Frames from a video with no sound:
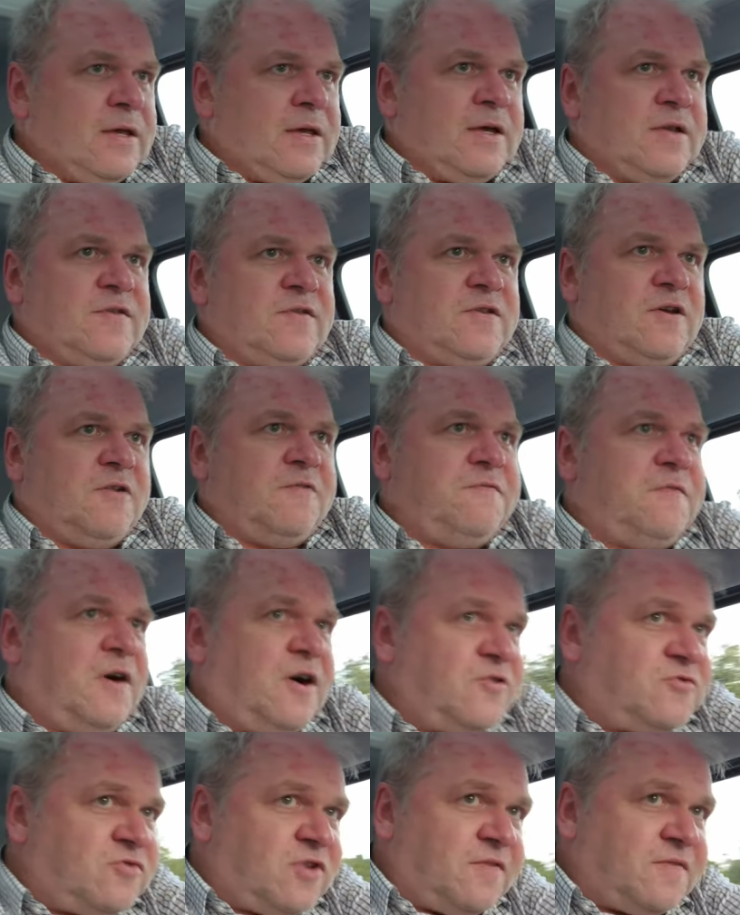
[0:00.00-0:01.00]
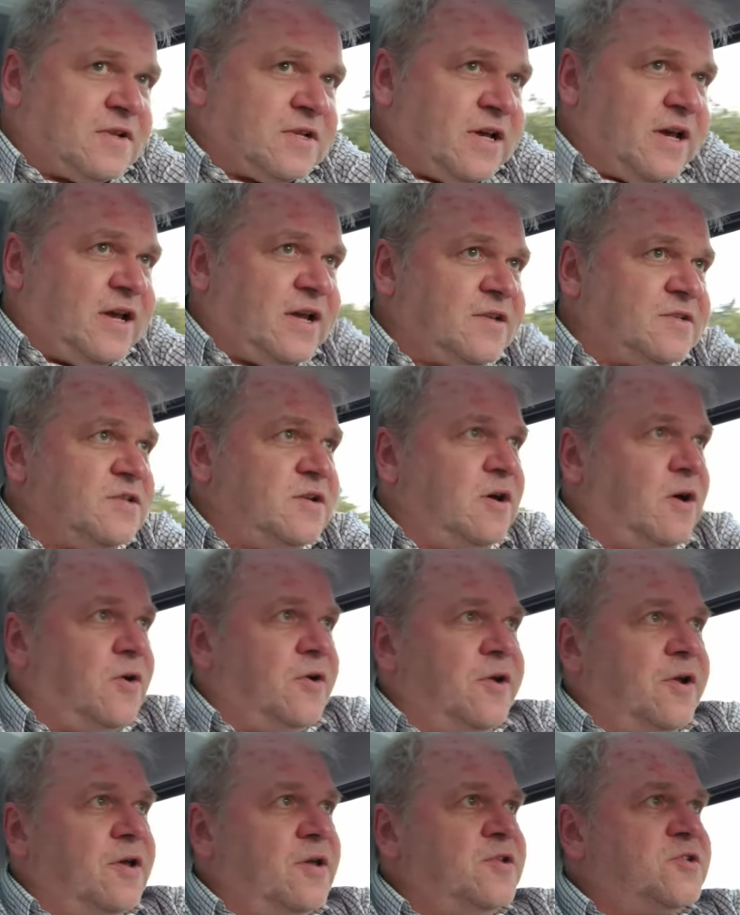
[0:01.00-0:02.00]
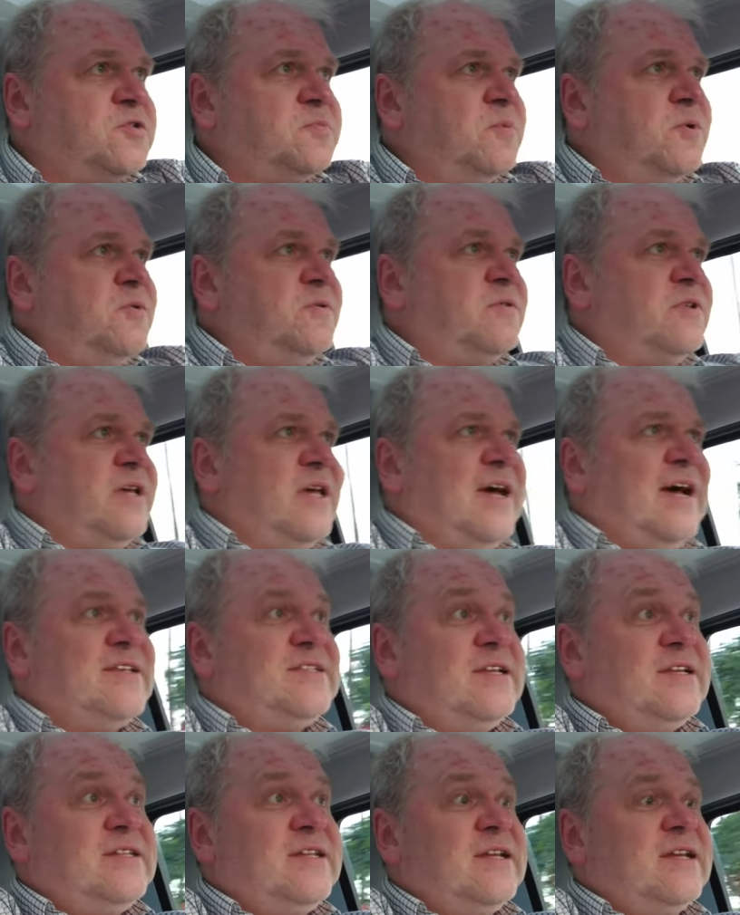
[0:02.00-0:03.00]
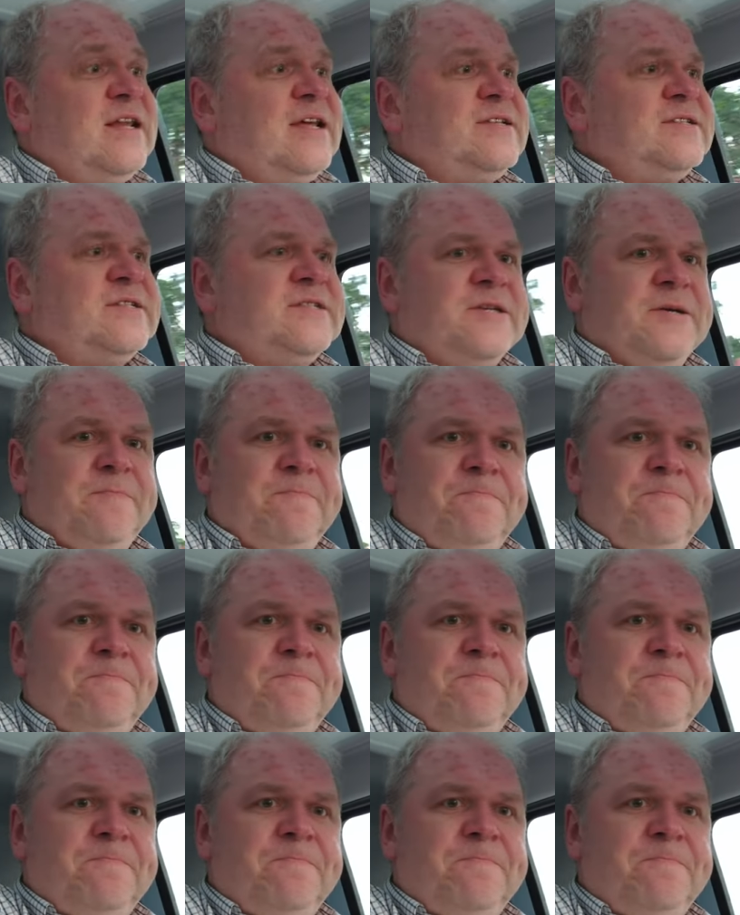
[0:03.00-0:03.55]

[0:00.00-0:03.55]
And so far, travel day has gone smoothly, as it did last time.